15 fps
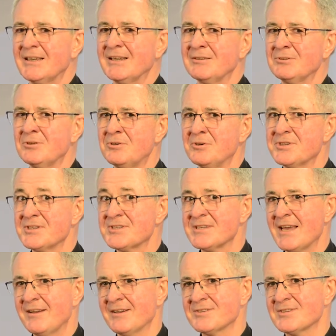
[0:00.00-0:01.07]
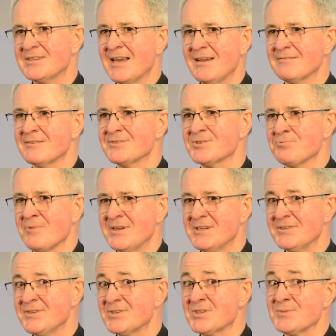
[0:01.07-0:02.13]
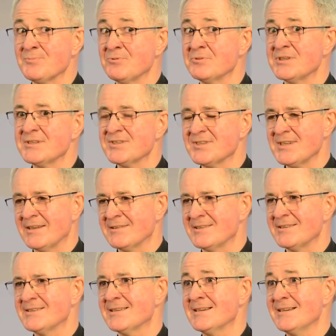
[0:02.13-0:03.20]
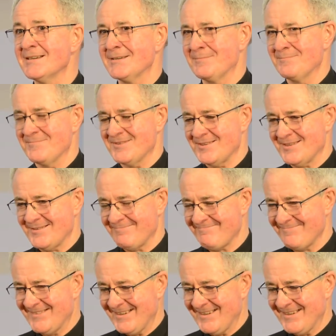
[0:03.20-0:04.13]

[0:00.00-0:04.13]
O Lord, as thou hast doubtless read in this morning's Sunday Times.